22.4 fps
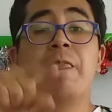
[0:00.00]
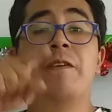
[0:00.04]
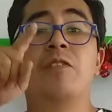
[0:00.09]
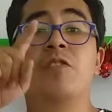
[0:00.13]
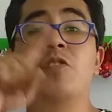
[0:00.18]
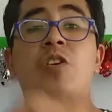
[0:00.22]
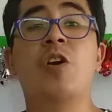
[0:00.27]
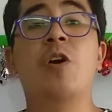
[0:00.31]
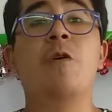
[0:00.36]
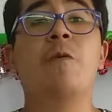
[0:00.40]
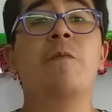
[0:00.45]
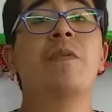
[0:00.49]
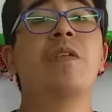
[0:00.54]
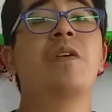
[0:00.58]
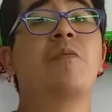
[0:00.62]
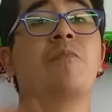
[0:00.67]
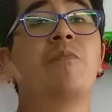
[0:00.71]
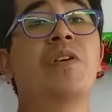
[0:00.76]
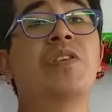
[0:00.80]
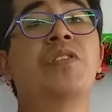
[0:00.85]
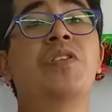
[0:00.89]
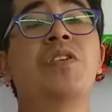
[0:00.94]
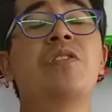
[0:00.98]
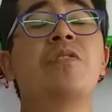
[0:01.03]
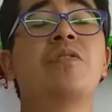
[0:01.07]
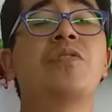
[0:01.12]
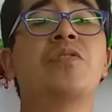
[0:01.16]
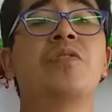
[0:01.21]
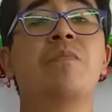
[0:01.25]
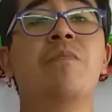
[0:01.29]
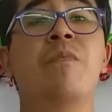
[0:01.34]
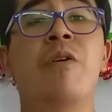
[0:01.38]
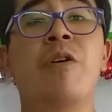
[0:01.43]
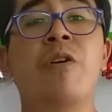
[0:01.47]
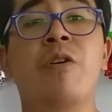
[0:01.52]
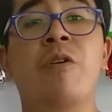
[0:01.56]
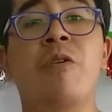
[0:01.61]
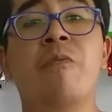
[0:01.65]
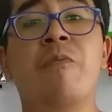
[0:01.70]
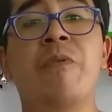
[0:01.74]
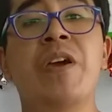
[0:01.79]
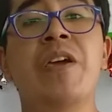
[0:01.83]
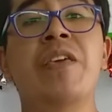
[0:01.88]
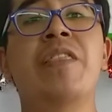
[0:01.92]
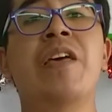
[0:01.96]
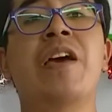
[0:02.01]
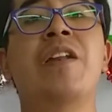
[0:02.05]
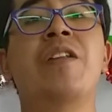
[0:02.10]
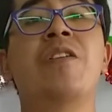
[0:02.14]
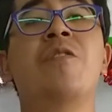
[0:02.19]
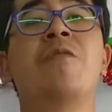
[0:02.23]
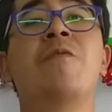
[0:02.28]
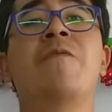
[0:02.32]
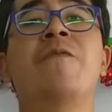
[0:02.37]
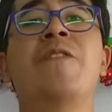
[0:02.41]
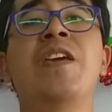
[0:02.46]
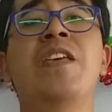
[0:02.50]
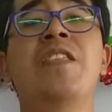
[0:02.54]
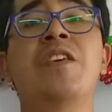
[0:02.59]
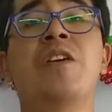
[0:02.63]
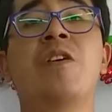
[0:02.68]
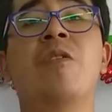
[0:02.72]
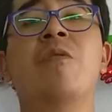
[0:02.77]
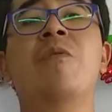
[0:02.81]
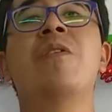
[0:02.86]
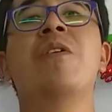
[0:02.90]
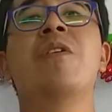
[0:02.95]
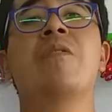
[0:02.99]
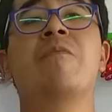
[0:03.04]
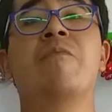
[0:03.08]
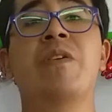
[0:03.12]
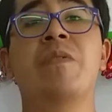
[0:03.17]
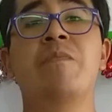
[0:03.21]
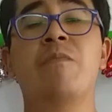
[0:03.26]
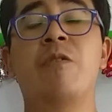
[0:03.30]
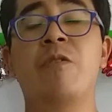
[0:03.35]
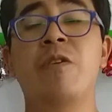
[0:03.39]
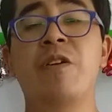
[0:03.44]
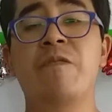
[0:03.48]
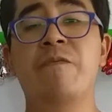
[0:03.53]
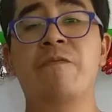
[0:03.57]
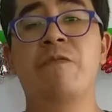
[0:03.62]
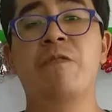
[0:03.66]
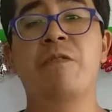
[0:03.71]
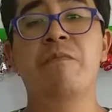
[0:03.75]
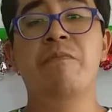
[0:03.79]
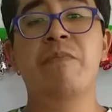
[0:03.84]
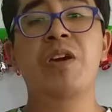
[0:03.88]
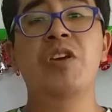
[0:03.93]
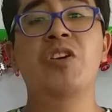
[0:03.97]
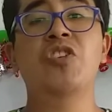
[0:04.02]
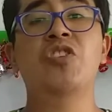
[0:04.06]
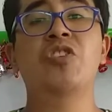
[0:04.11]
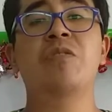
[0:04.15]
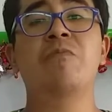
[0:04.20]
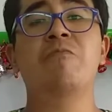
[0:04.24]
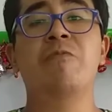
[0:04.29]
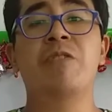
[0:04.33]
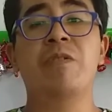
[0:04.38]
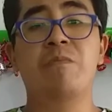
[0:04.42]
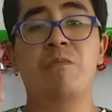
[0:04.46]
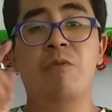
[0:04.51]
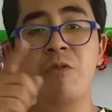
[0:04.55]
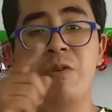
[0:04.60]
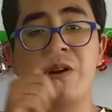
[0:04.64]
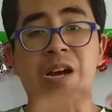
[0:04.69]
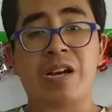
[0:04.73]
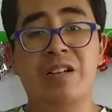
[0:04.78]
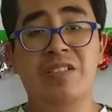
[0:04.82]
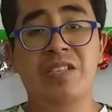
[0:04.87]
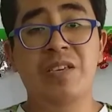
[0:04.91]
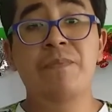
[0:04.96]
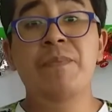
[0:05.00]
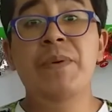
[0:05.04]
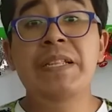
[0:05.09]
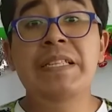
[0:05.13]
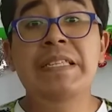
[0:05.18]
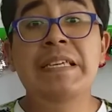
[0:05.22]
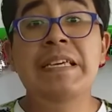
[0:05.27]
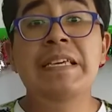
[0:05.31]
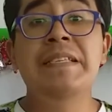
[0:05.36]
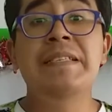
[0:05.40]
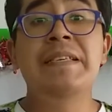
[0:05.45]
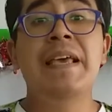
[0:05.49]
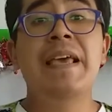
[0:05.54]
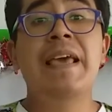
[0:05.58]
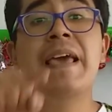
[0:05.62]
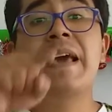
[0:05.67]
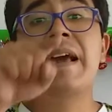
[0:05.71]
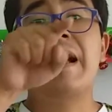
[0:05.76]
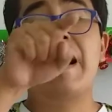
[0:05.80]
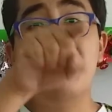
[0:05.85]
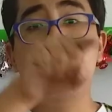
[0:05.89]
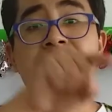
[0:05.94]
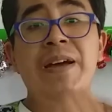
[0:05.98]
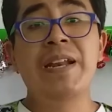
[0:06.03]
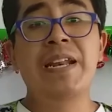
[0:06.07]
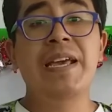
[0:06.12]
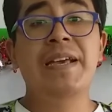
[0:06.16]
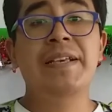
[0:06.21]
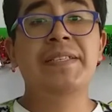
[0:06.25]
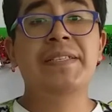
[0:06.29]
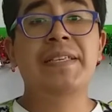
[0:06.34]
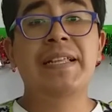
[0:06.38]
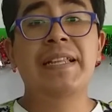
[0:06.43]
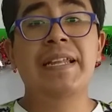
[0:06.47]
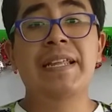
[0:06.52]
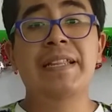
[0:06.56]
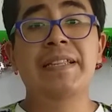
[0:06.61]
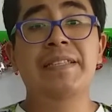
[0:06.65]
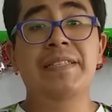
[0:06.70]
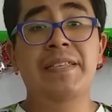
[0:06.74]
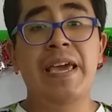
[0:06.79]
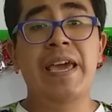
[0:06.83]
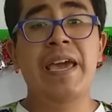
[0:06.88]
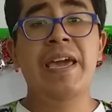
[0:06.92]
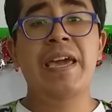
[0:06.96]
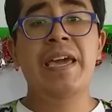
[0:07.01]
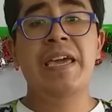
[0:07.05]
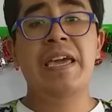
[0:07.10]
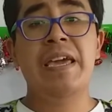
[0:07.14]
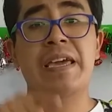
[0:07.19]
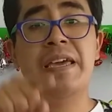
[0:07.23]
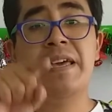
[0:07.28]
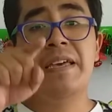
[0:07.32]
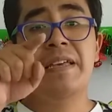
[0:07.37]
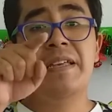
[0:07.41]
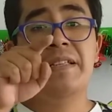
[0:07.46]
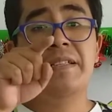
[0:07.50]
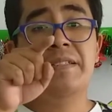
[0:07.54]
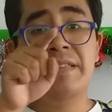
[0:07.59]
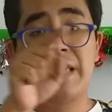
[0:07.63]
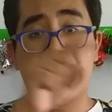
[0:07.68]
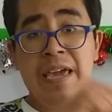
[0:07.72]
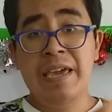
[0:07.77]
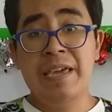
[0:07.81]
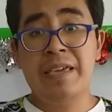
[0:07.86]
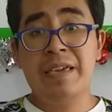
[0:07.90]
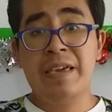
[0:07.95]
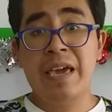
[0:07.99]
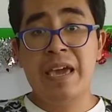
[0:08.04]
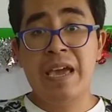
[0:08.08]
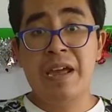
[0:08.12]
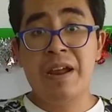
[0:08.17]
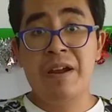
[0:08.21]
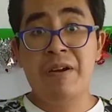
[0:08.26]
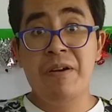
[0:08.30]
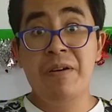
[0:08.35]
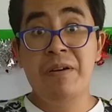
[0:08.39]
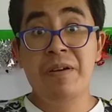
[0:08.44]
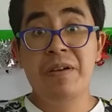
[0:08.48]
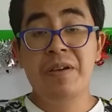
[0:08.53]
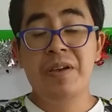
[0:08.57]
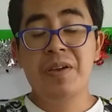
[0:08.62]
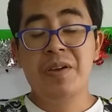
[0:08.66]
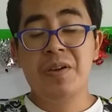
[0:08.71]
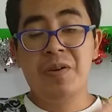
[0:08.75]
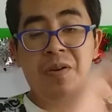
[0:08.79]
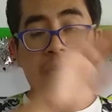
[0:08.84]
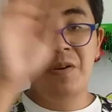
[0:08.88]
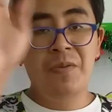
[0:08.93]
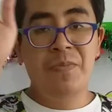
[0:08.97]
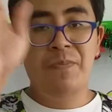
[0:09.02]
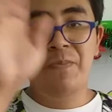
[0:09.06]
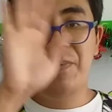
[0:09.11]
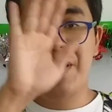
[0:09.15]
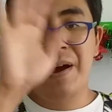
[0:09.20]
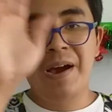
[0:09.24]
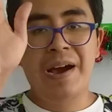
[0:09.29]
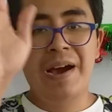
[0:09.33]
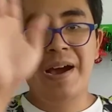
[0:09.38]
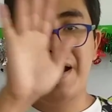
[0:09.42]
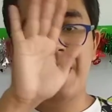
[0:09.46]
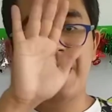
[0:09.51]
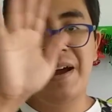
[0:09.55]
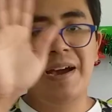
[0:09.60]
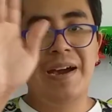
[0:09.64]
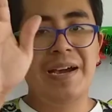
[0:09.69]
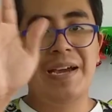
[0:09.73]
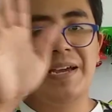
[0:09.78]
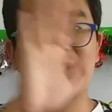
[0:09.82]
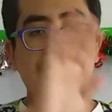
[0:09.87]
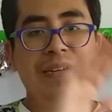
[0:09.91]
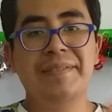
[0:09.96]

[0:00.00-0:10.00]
So, we see you tomorrow with a new video, with more information, with more activities. Have an excellent day. Take care. Goodbye.